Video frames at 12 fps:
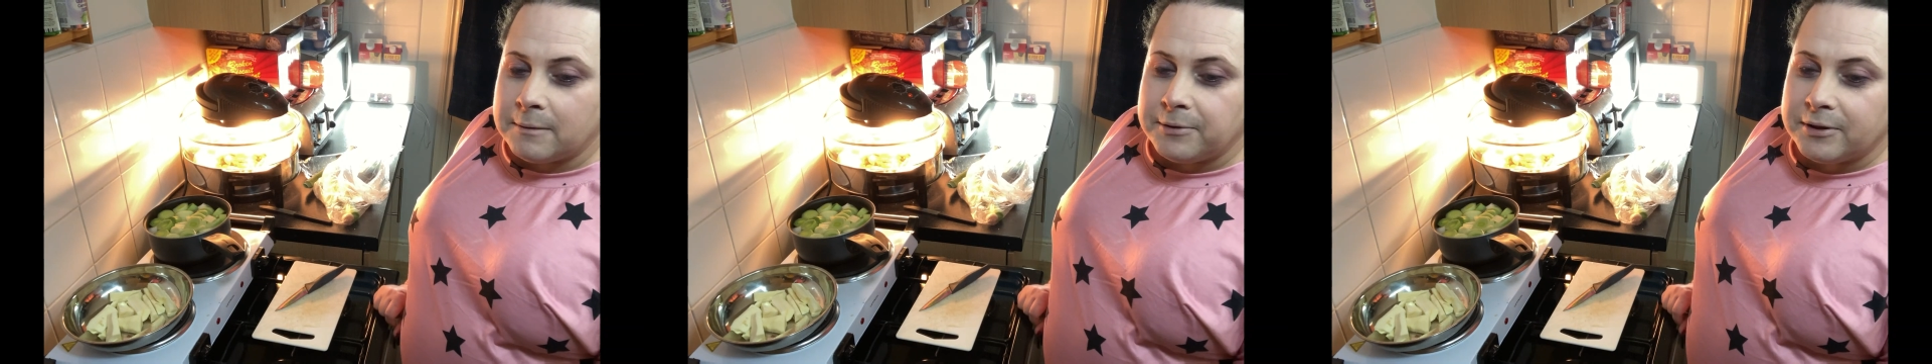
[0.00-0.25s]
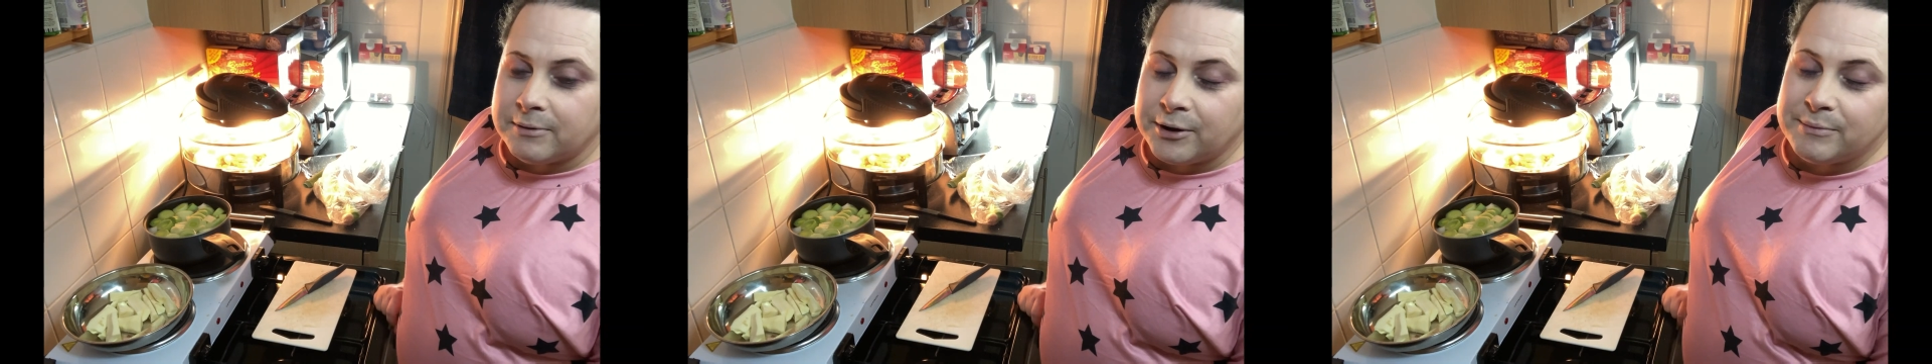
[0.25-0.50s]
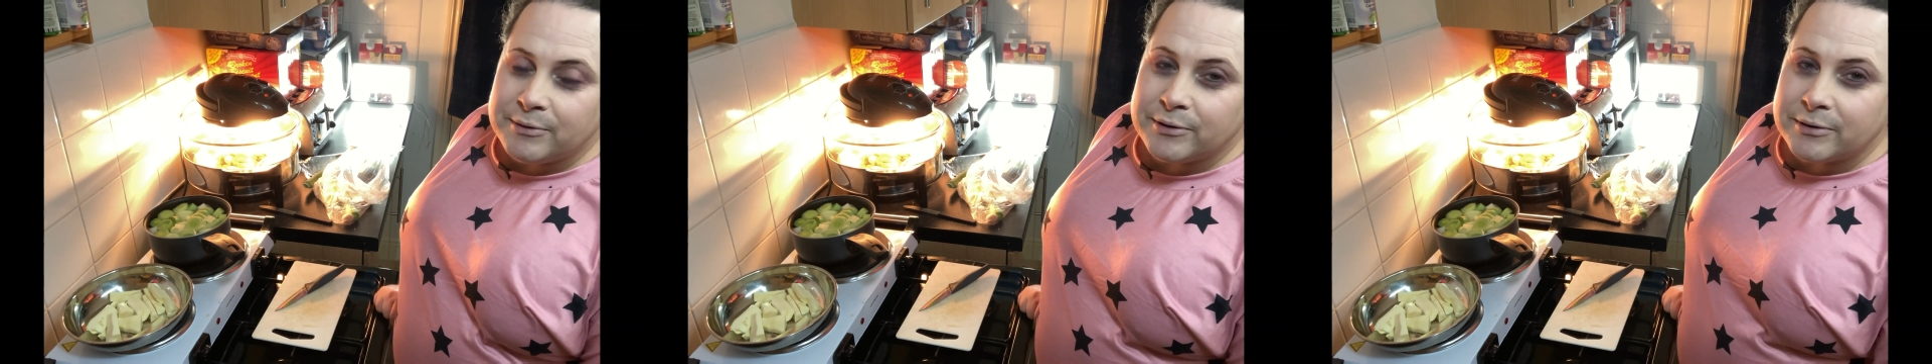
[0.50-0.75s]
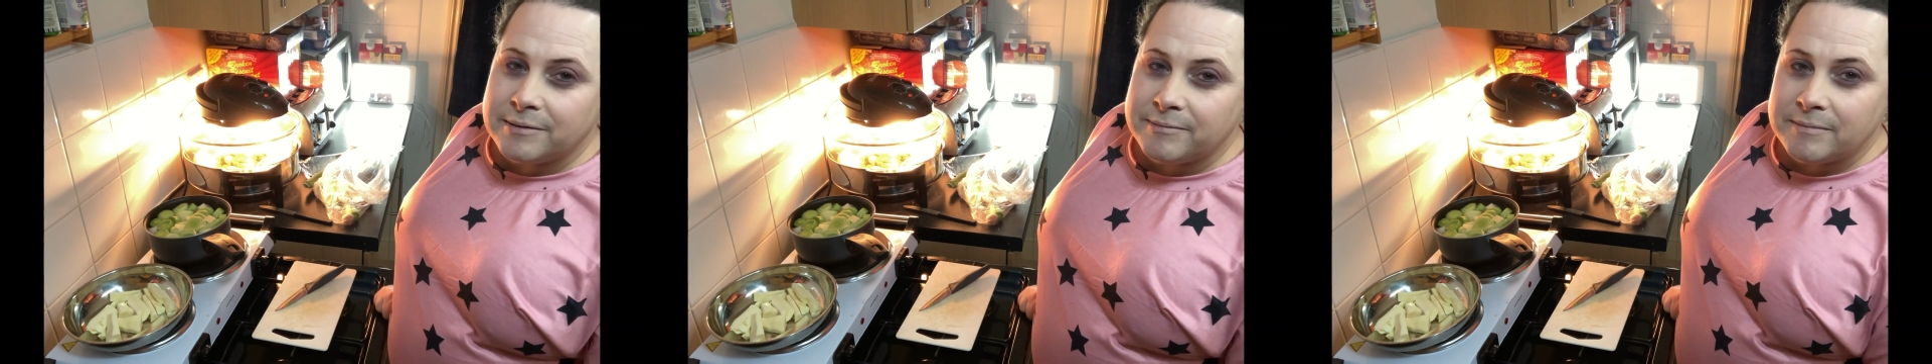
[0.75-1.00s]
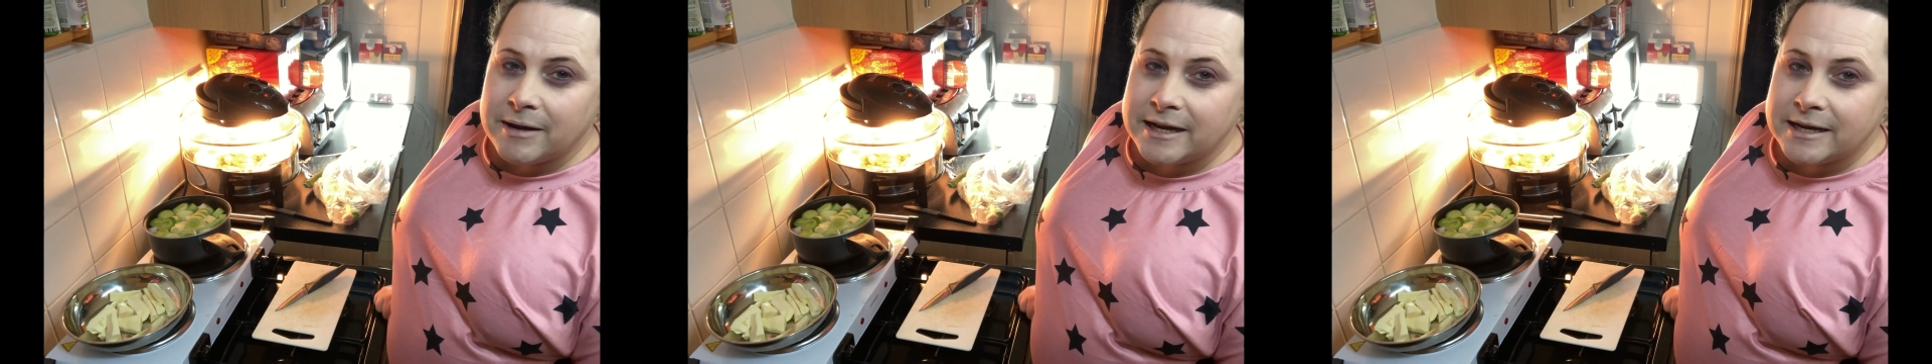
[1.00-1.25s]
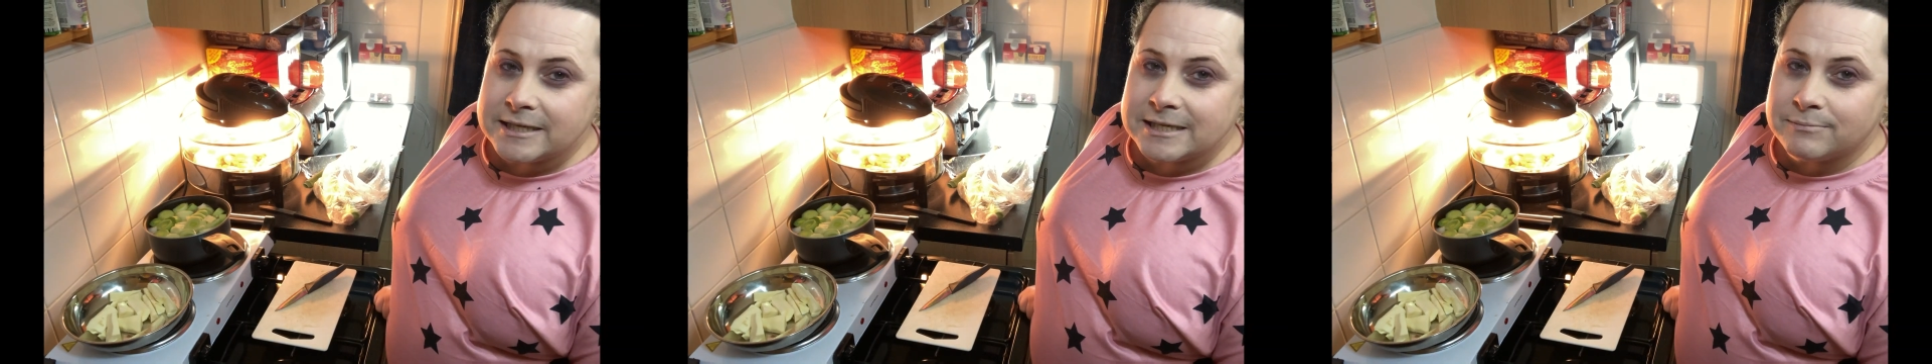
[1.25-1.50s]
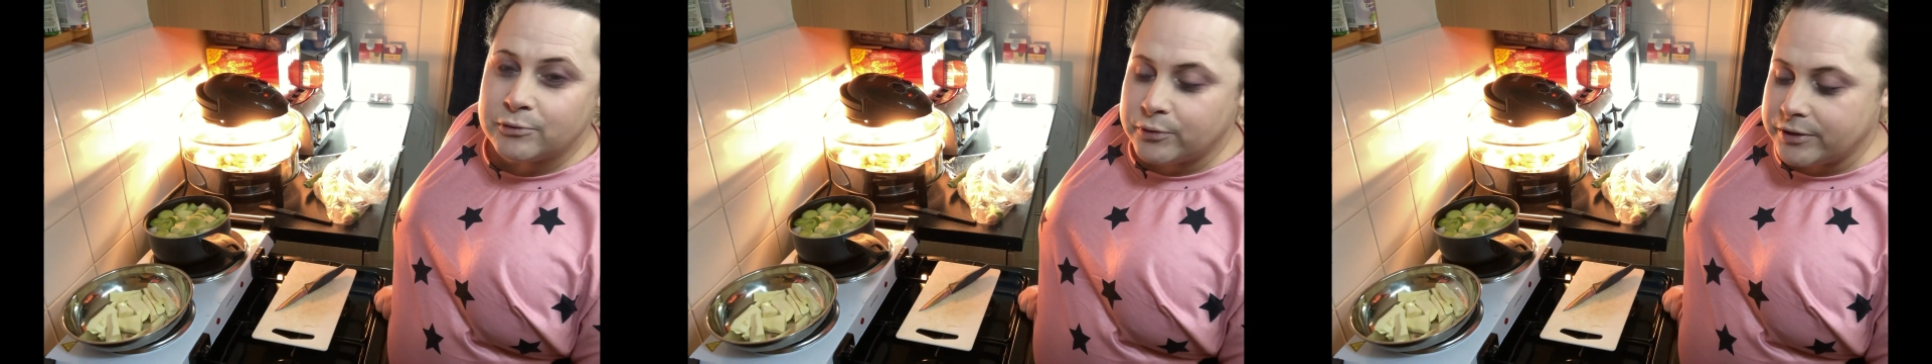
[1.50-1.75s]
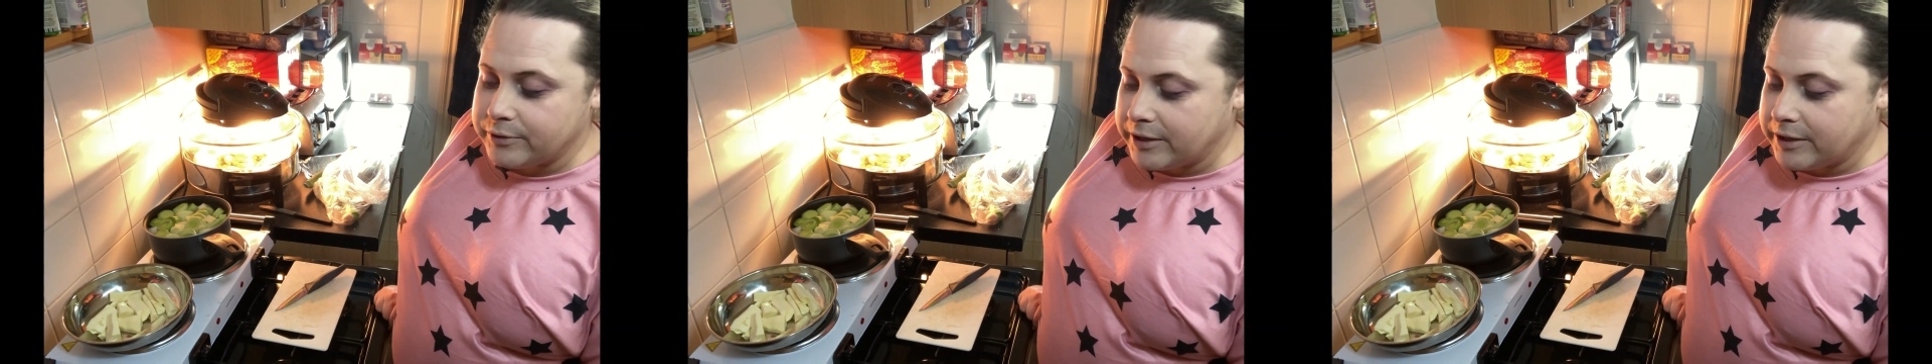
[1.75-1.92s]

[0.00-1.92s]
up at the moment. I'm going to be making some more in the